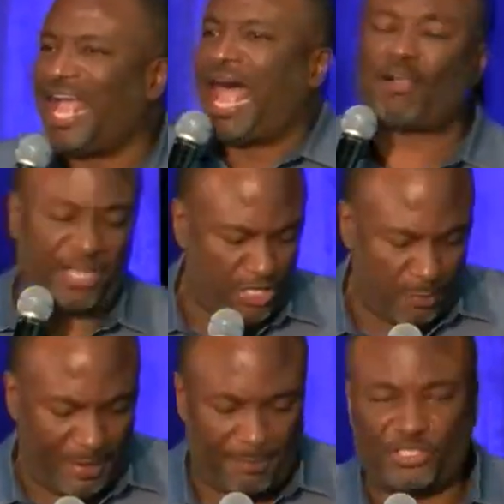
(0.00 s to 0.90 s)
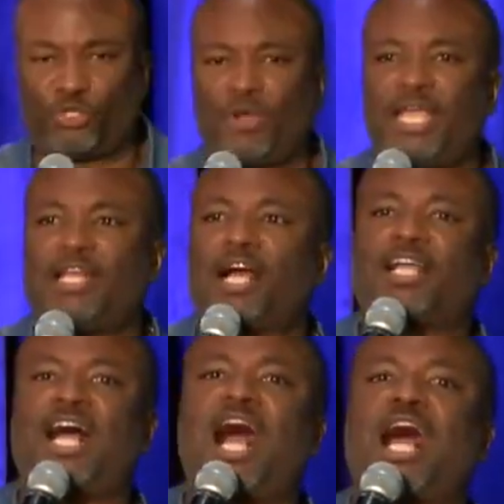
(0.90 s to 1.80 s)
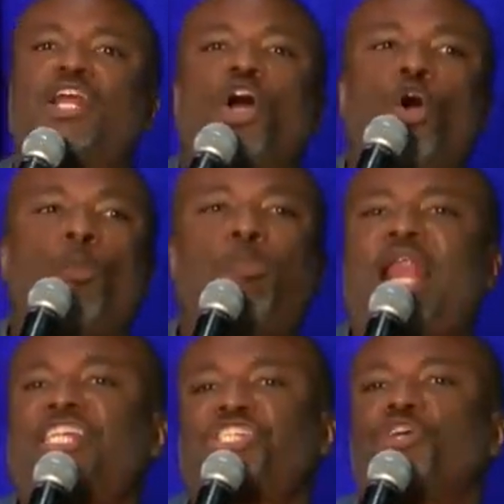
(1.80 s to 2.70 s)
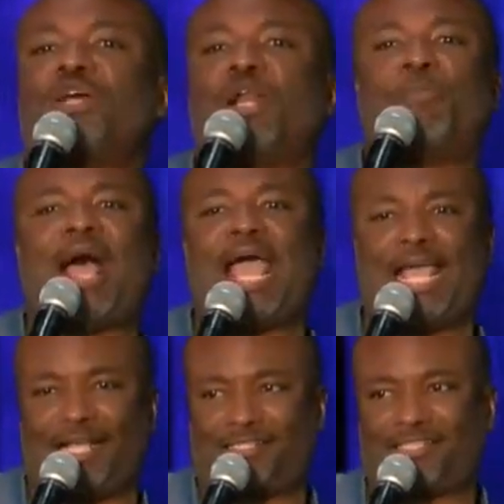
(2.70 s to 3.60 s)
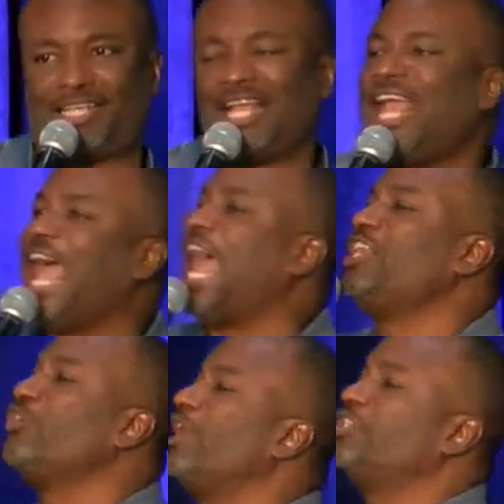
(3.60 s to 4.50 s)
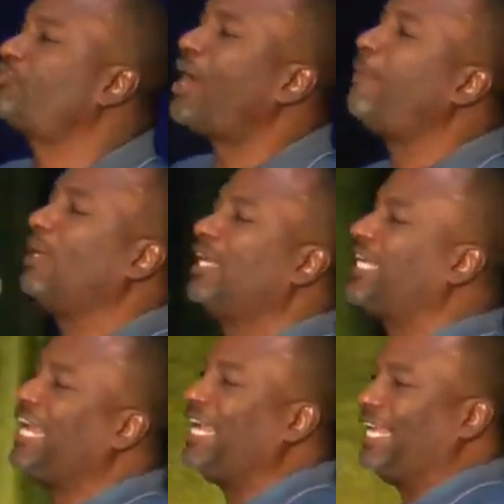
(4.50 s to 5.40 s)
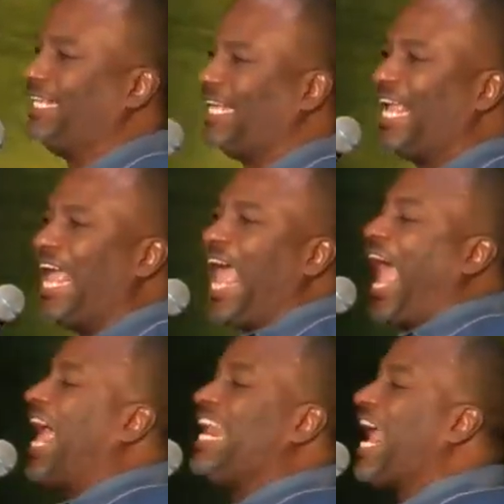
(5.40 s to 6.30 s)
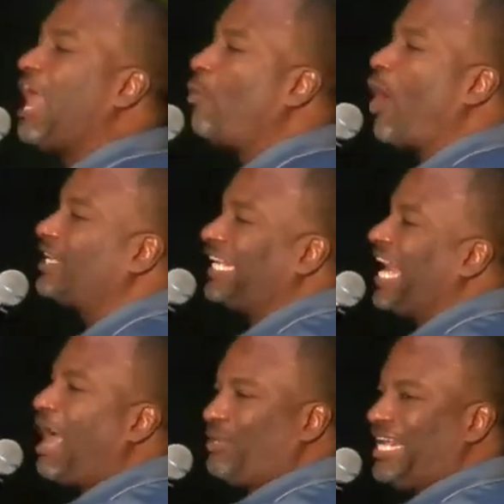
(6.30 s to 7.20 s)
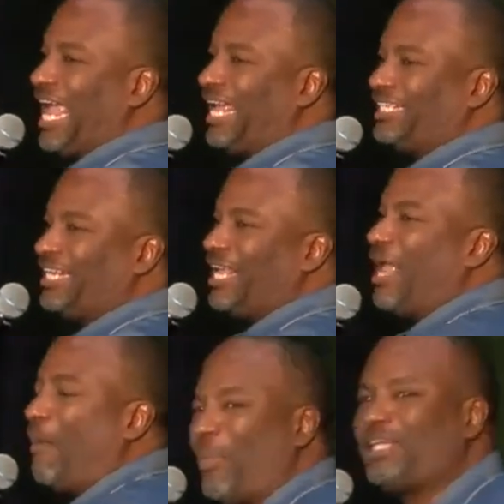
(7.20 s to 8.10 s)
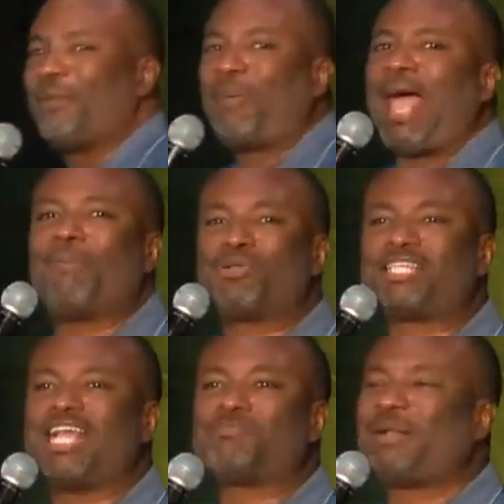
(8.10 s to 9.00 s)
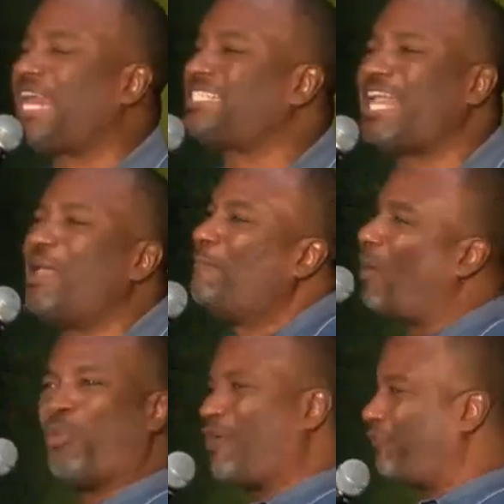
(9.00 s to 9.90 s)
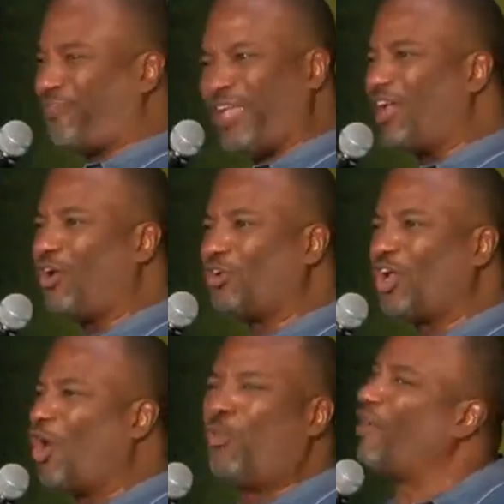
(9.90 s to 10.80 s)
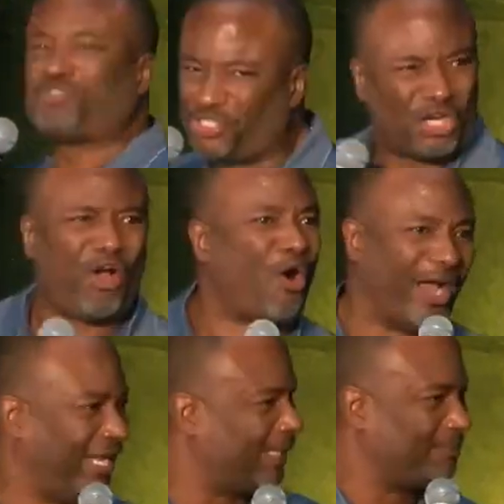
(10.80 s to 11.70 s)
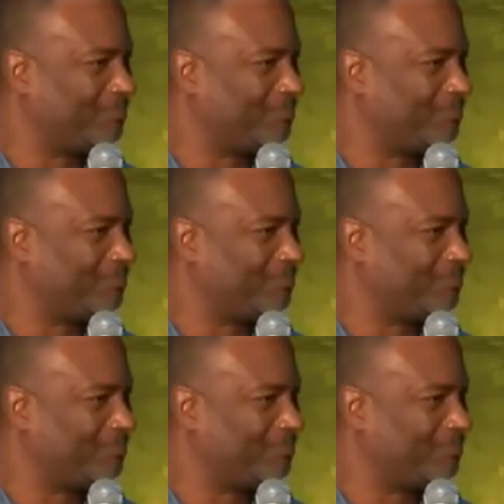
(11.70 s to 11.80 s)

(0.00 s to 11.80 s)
How can you be between a God who blessed you in the past and you're in trouble again and he ain't worked it out yet? But the Bible says, but they say. but we're filled with joy.